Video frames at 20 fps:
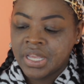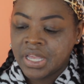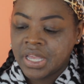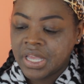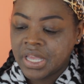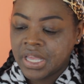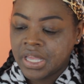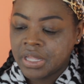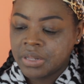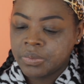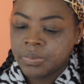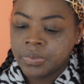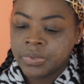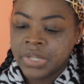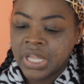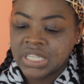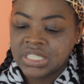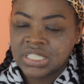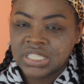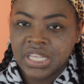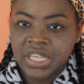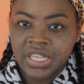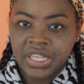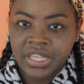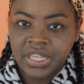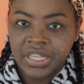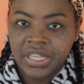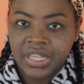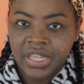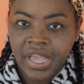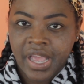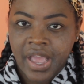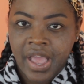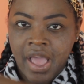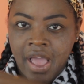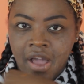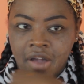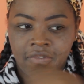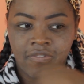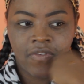and let's see
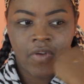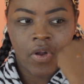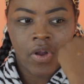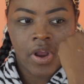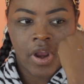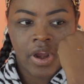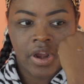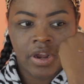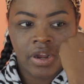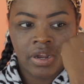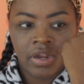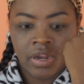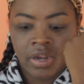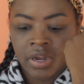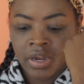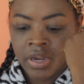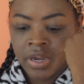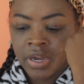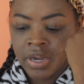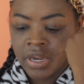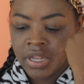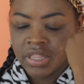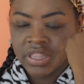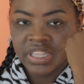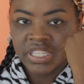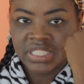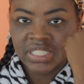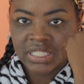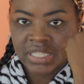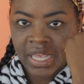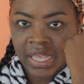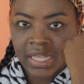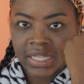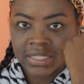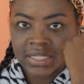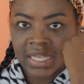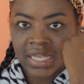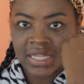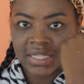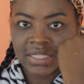how far this
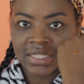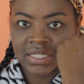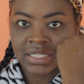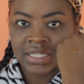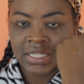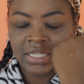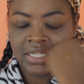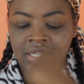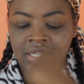takes us.